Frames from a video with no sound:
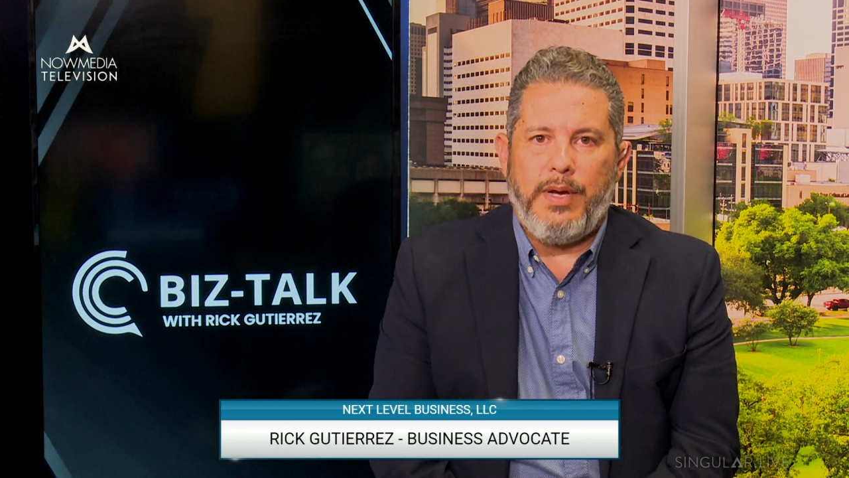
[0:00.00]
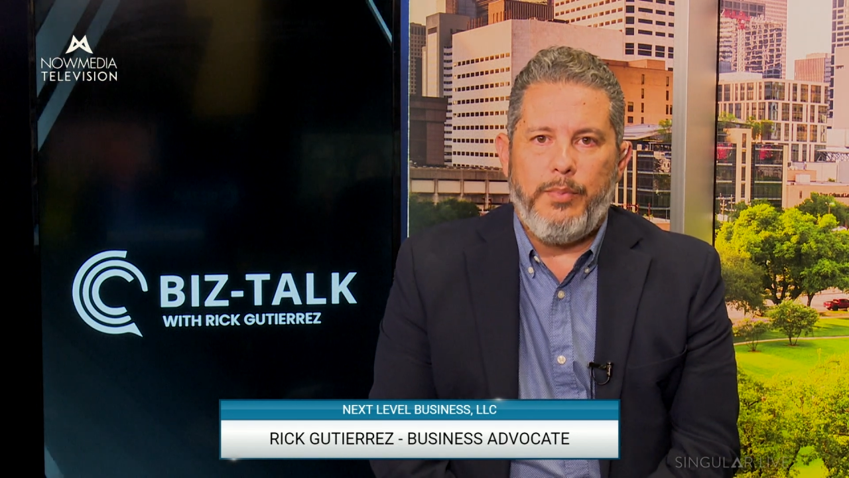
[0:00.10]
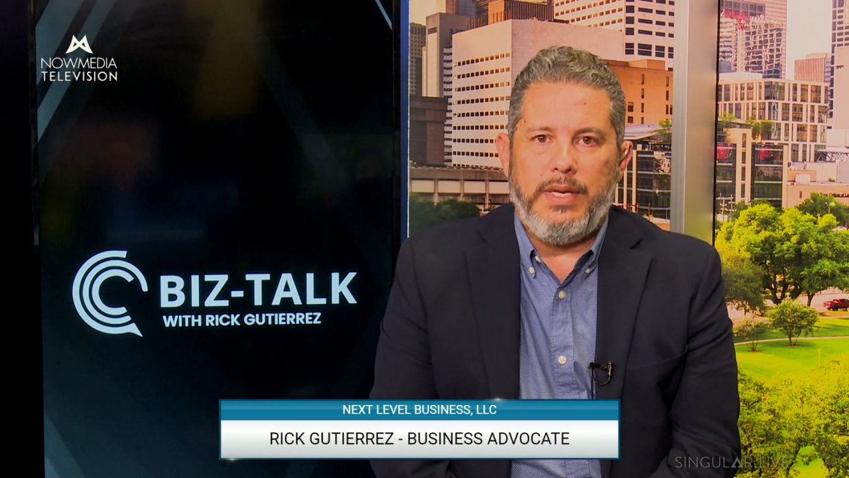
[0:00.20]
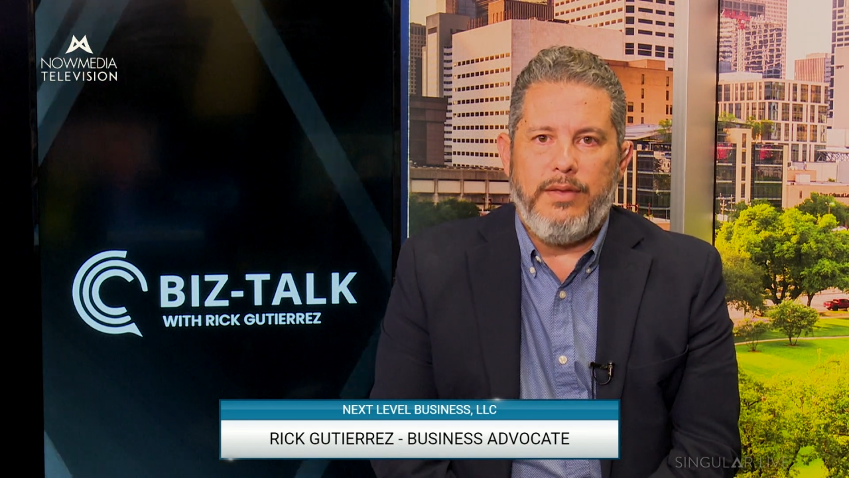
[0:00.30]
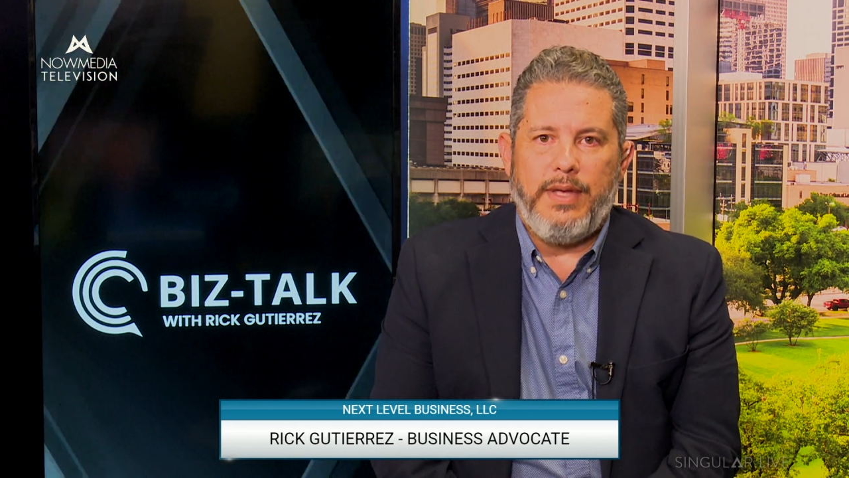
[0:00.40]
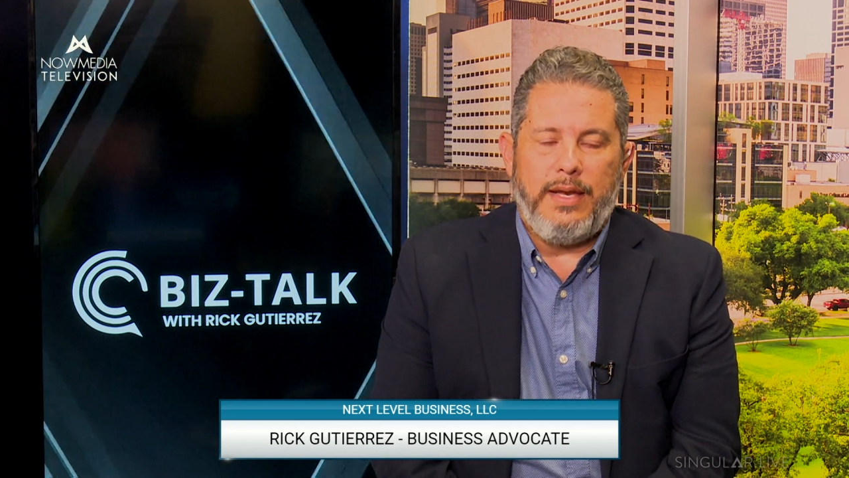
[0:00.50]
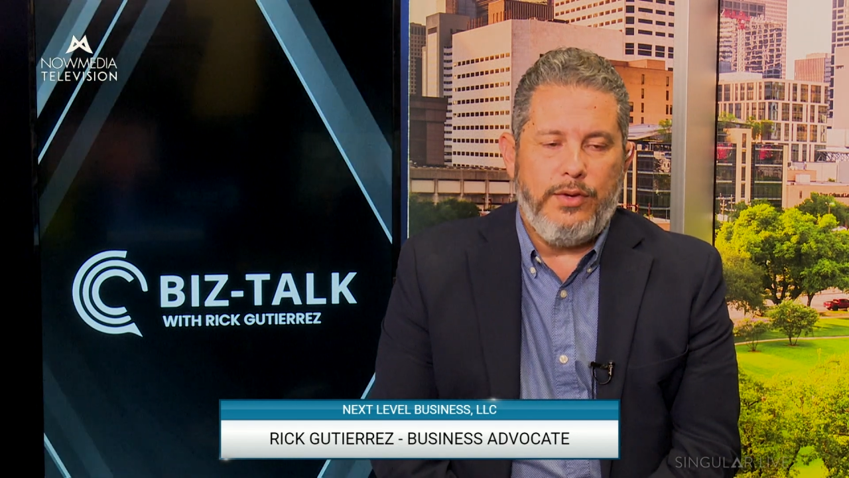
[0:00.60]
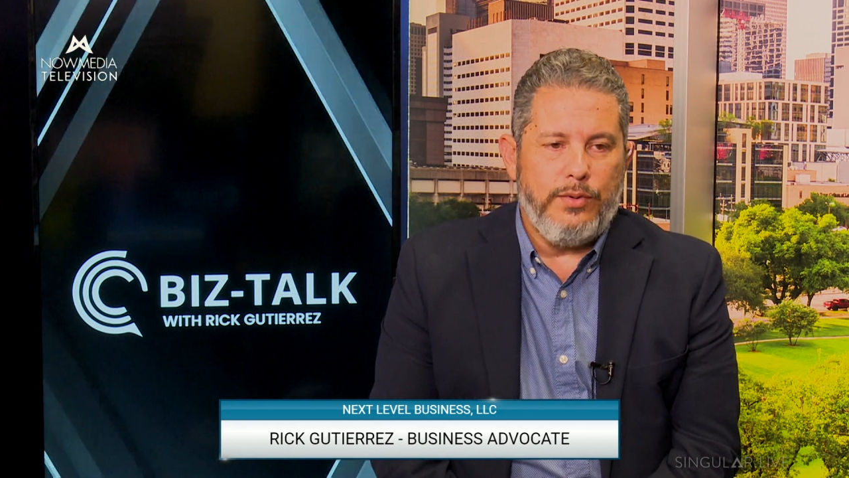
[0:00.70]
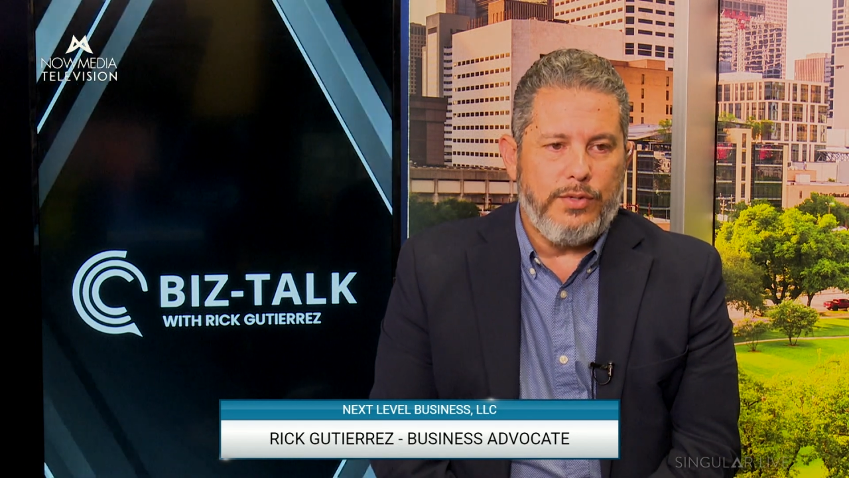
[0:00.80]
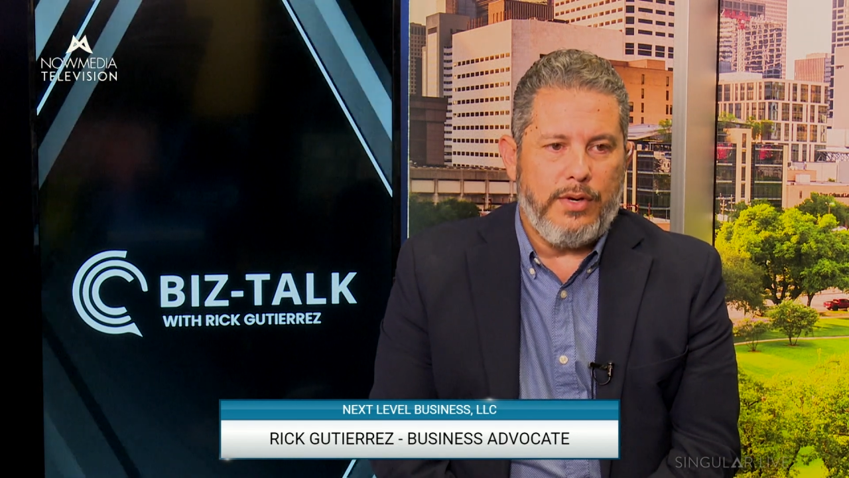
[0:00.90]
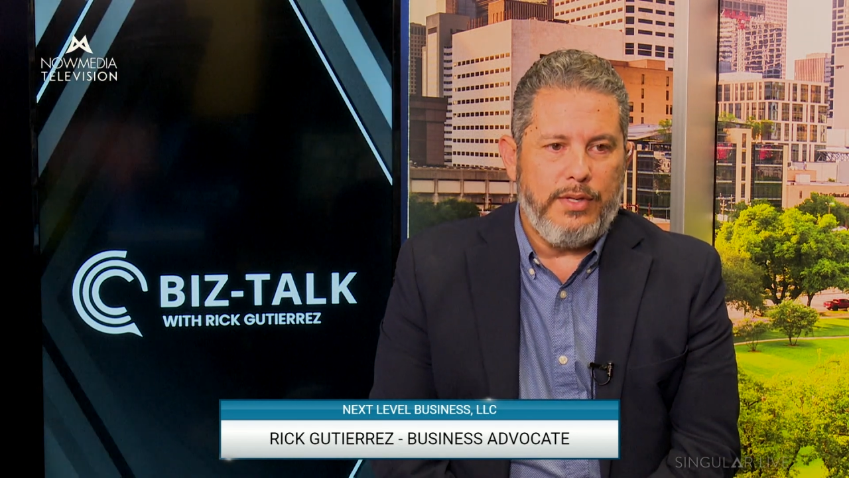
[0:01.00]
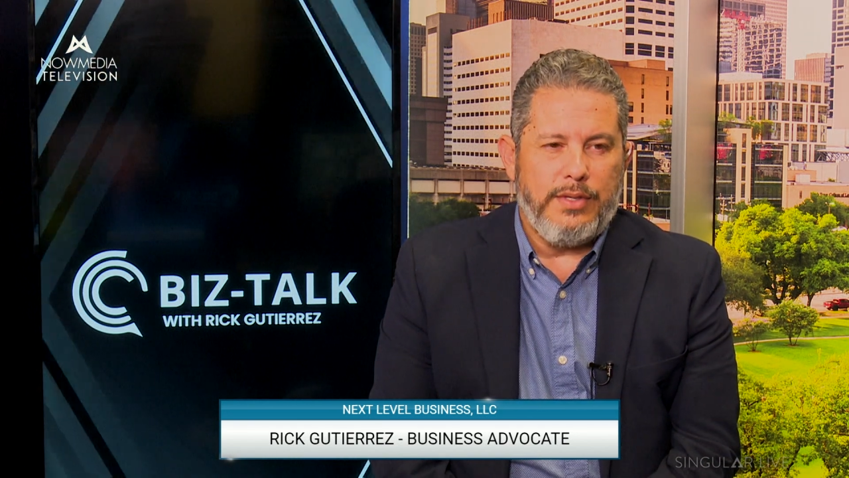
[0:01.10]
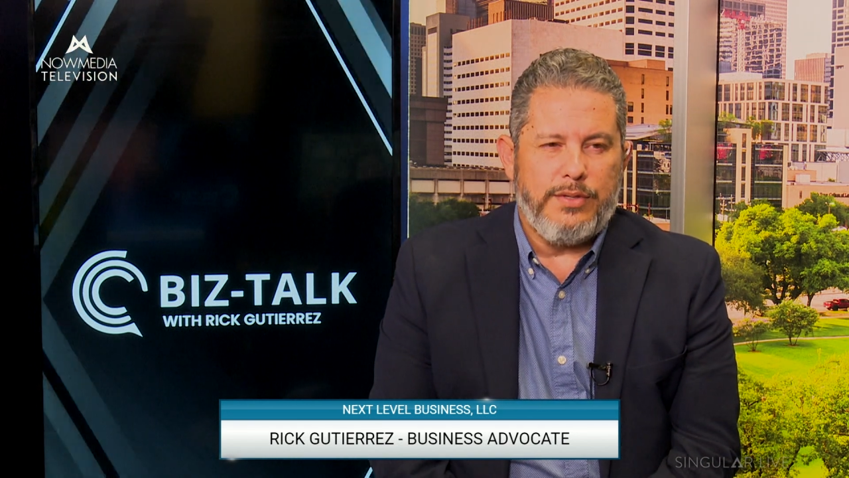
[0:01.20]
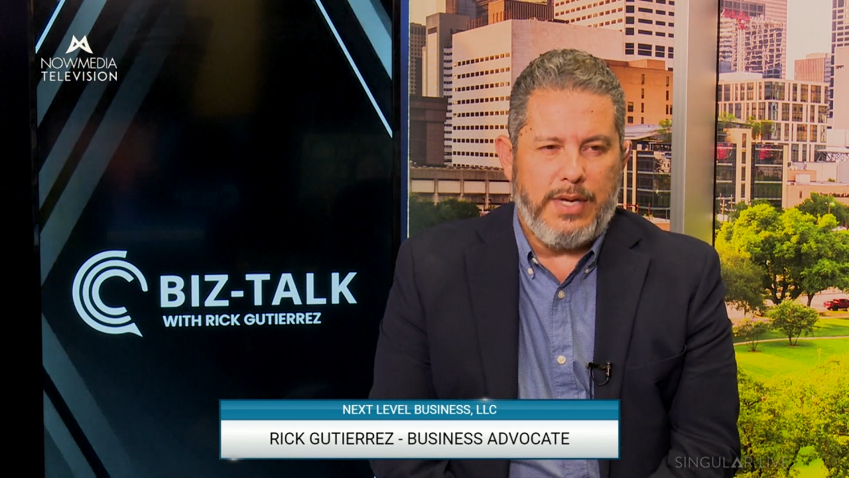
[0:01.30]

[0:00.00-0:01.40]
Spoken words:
I believe that you starting this